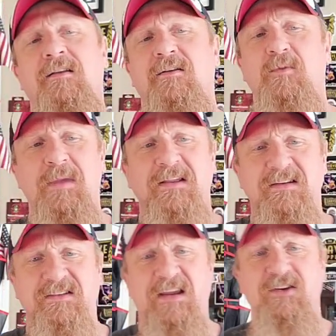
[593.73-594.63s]
Don't make
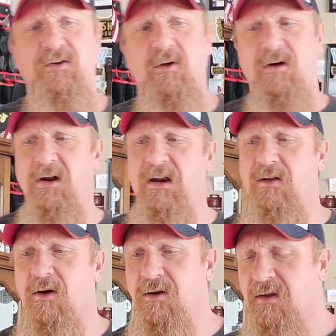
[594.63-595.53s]
this take too long, any
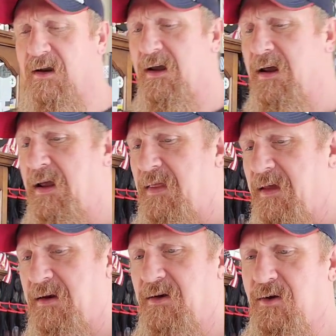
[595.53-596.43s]
longer than I
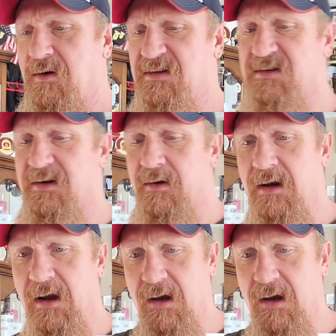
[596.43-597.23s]
than you know necessary.